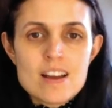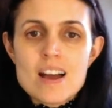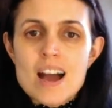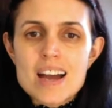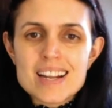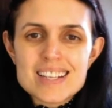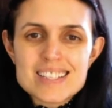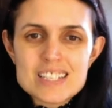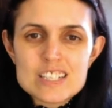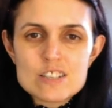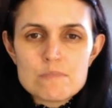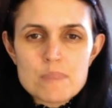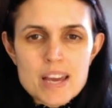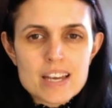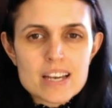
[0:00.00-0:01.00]
And I
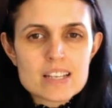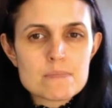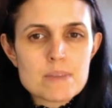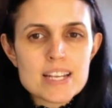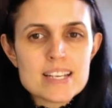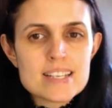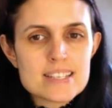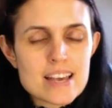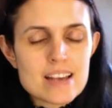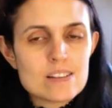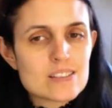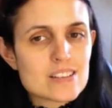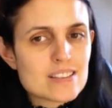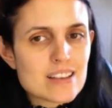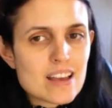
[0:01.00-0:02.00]
didn't make as many
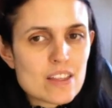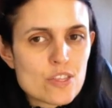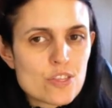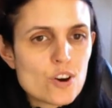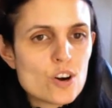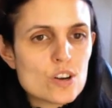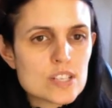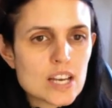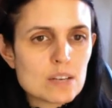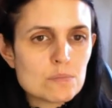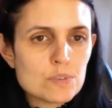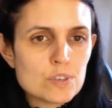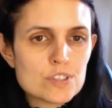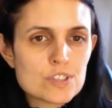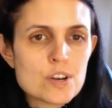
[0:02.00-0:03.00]
sales as I thought I
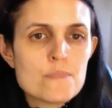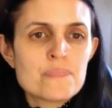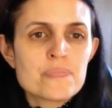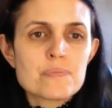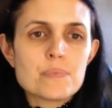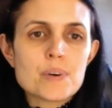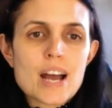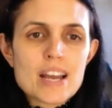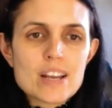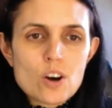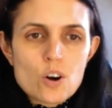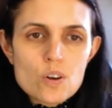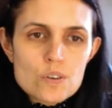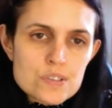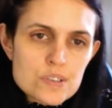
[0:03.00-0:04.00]
would, but I
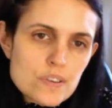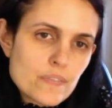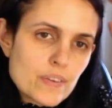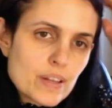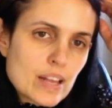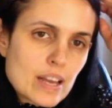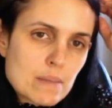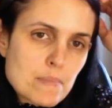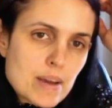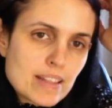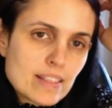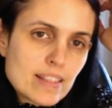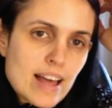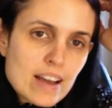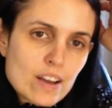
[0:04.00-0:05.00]
also feel like my
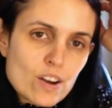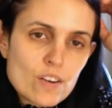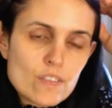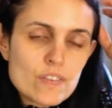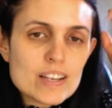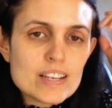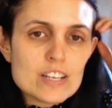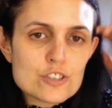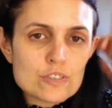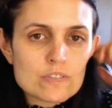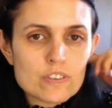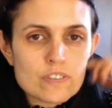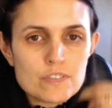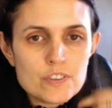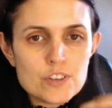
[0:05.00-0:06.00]
lack of initial
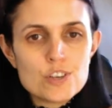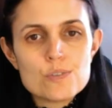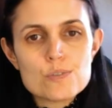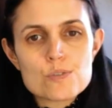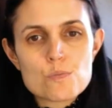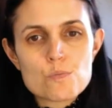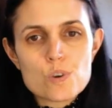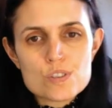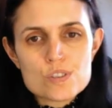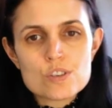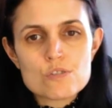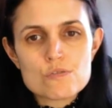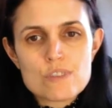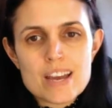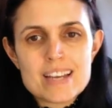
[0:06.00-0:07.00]
reviews
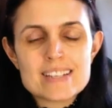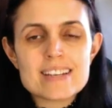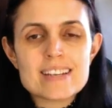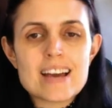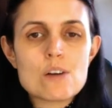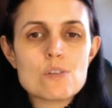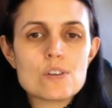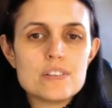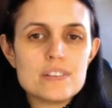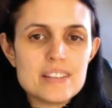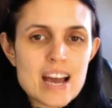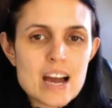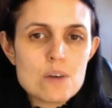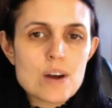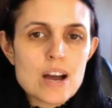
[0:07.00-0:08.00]
wasn't great, and
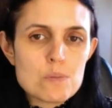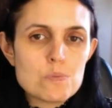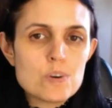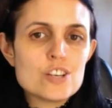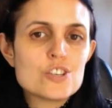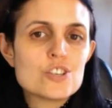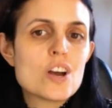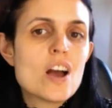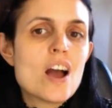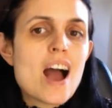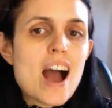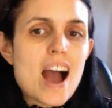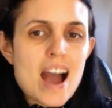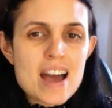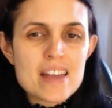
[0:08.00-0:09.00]
now I wish
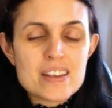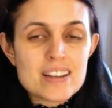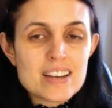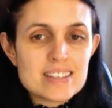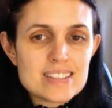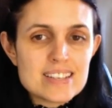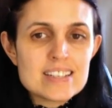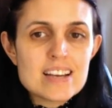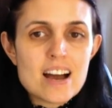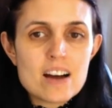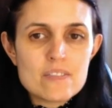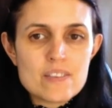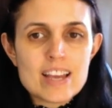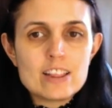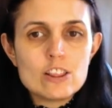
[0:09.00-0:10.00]
that I did
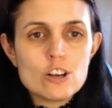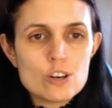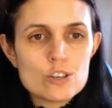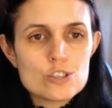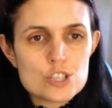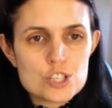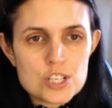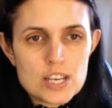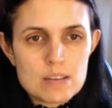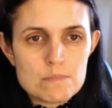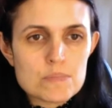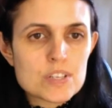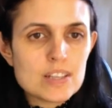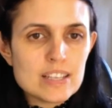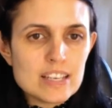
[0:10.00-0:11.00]
have a launch
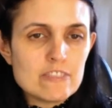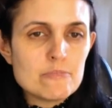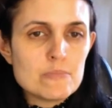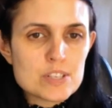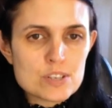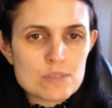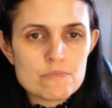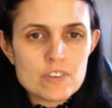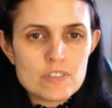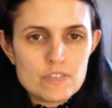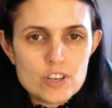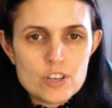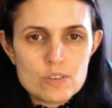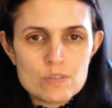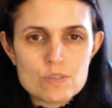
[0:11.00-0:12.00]
team to leave me some
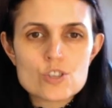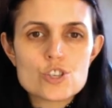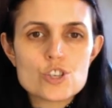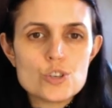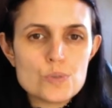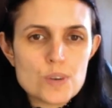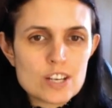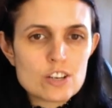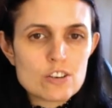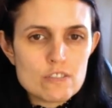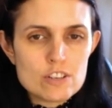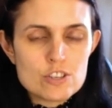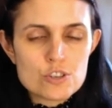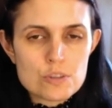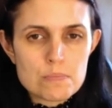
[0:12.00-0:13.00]
reviews to
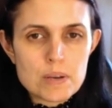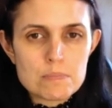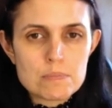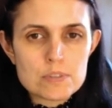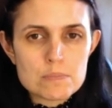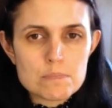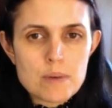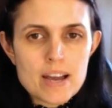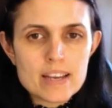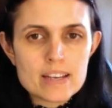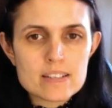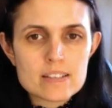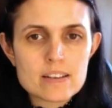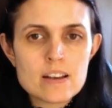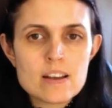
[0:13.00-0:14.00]
encourage other people to buy
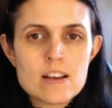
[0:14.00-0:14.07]
it.